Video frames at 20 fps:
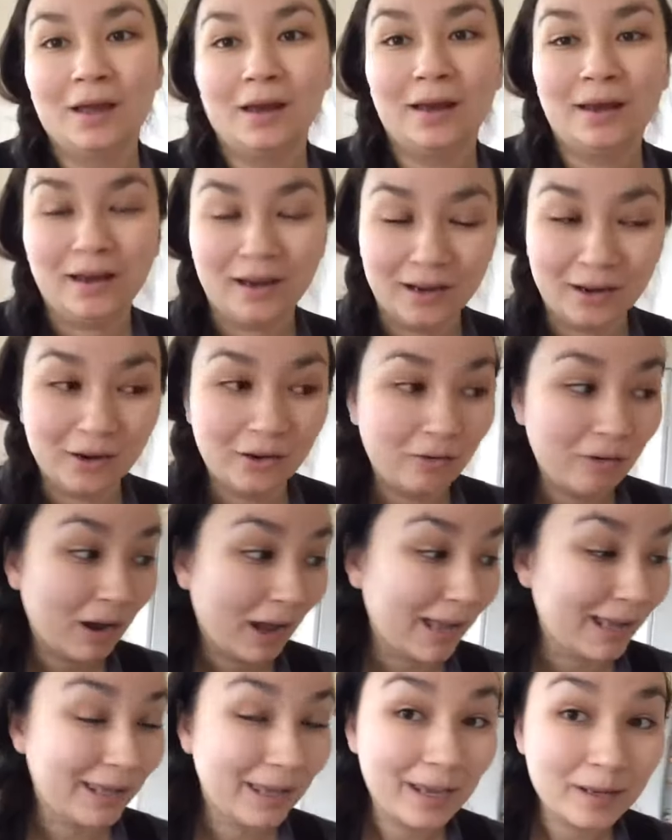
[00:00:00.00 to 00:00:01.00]
Now,
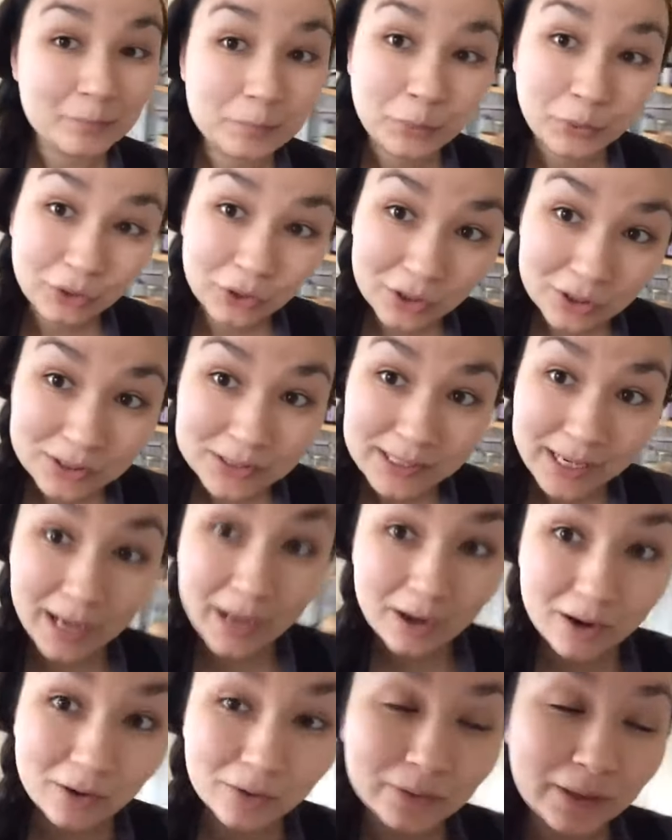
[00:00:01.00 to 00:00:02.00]
I can put her
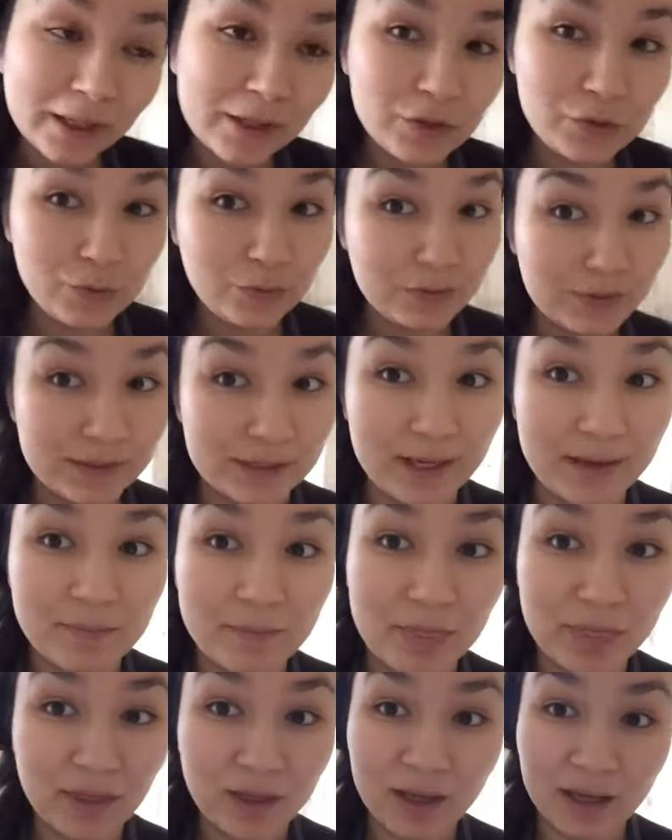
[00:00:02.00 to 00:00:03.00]
down and do the same
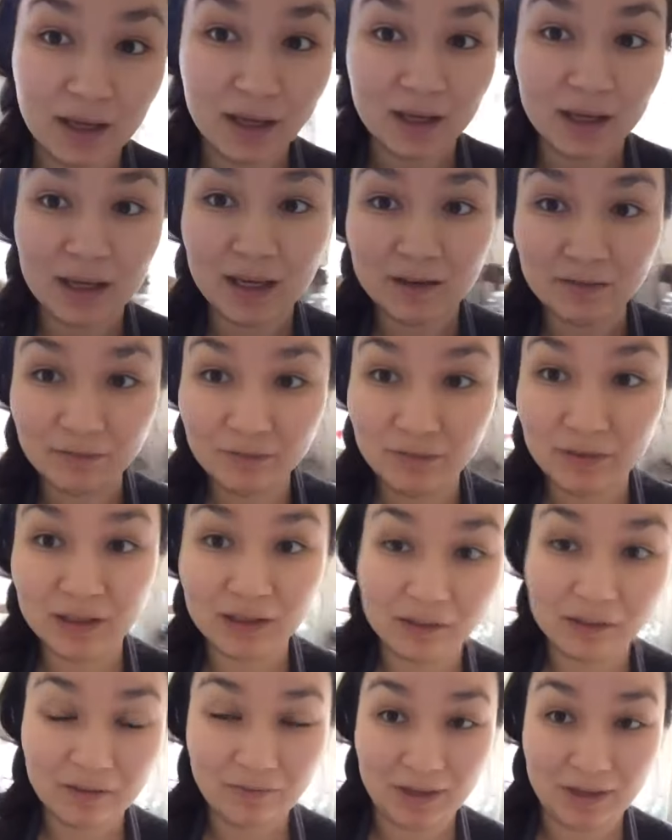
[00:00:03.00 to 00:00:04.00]
thing
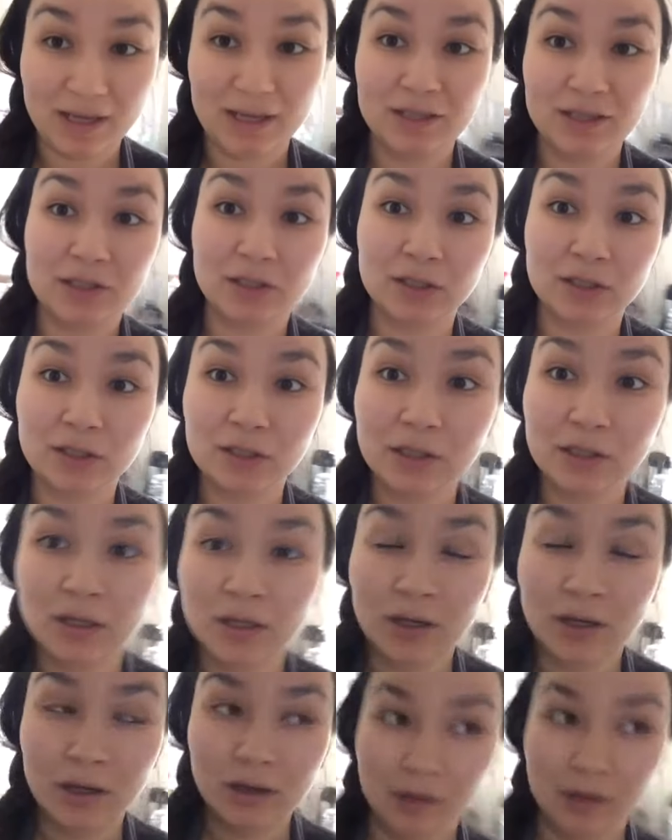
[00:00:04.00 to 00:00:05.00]
infinitely faster,
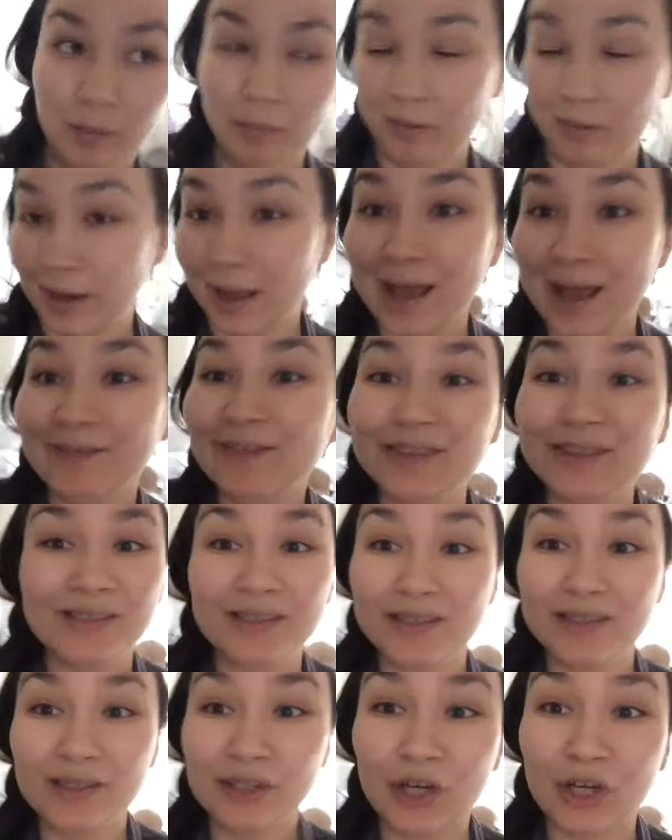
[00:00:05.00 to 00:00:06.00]
but I have to
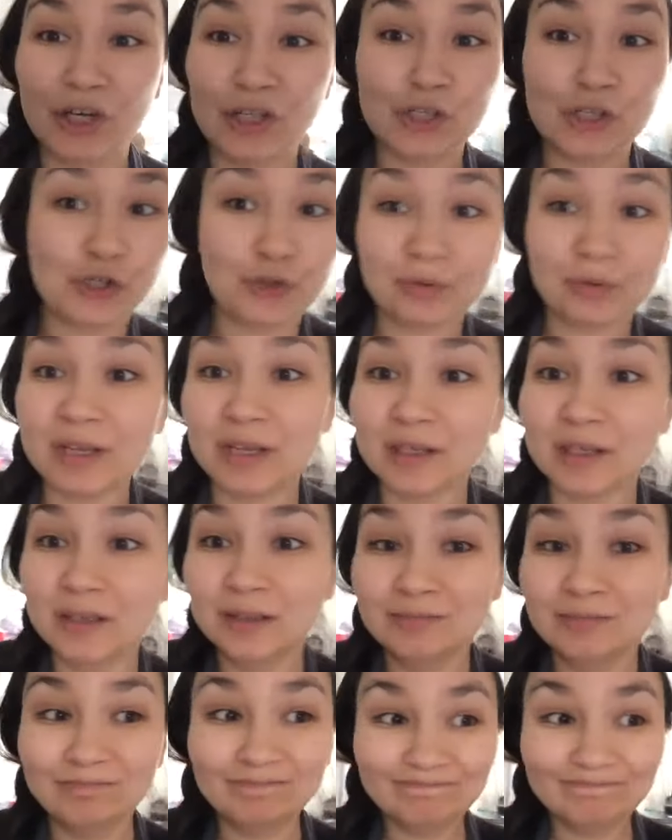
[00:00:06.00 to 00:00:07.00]
listen to her shriek
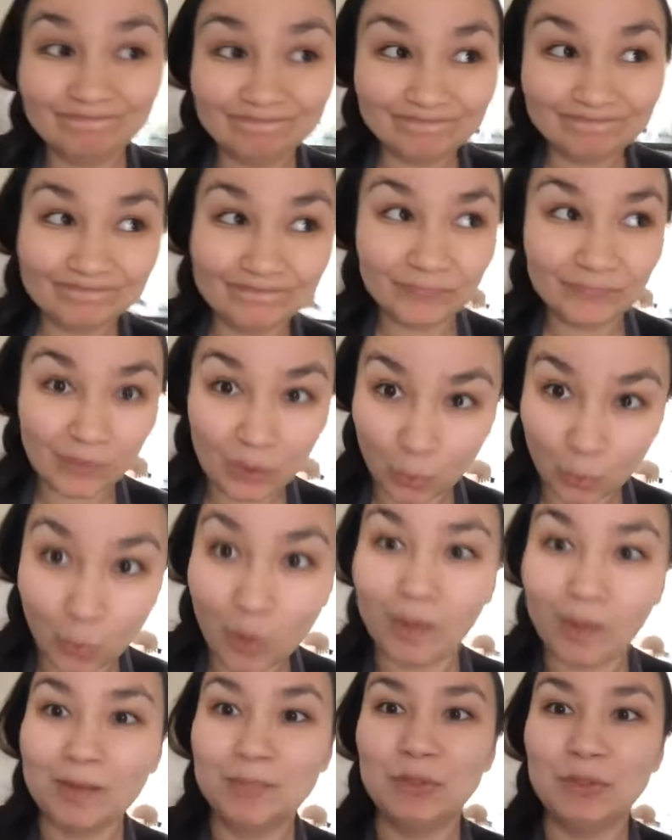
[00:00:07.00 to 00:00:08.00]

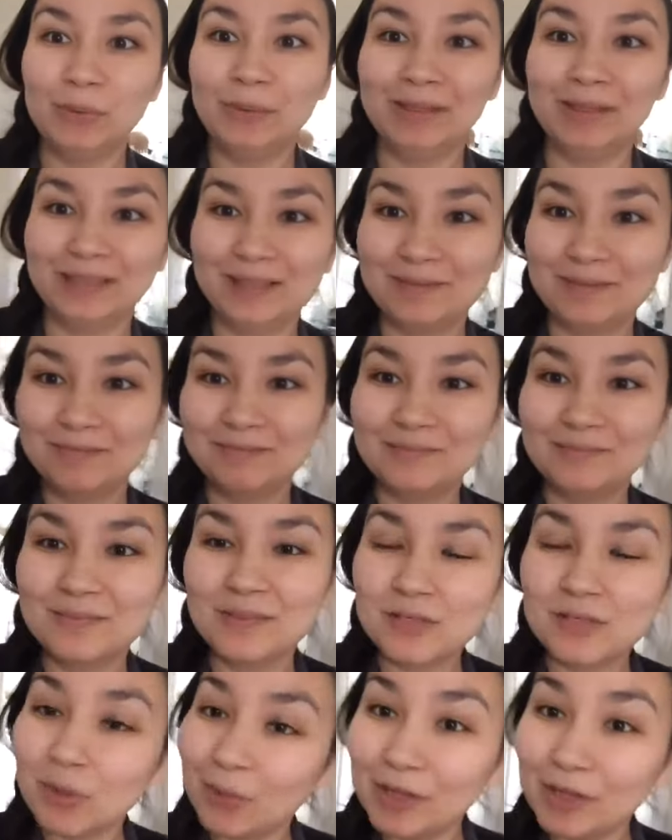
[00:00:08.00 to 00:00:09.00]
while I'm doing it.
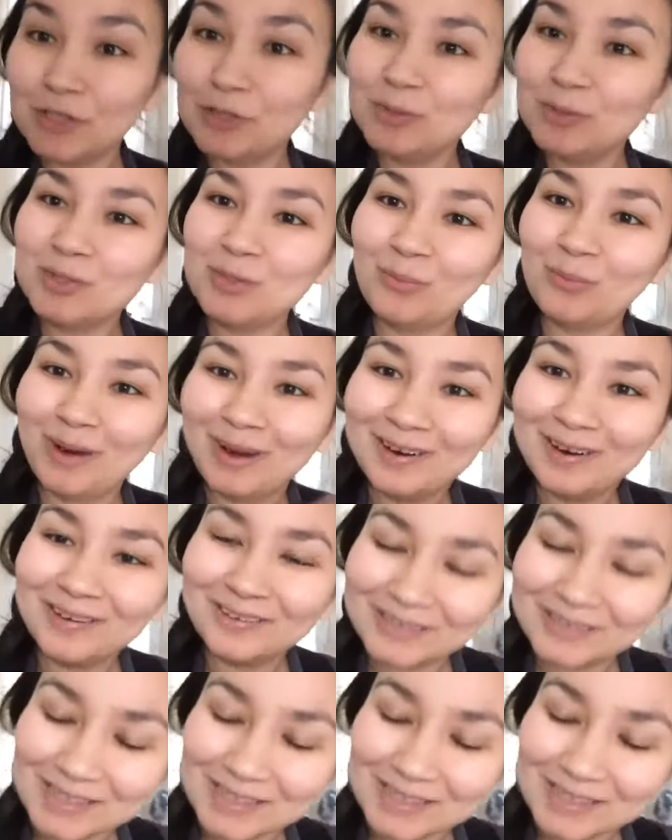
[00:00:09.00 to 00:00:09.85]
So I choose to wear her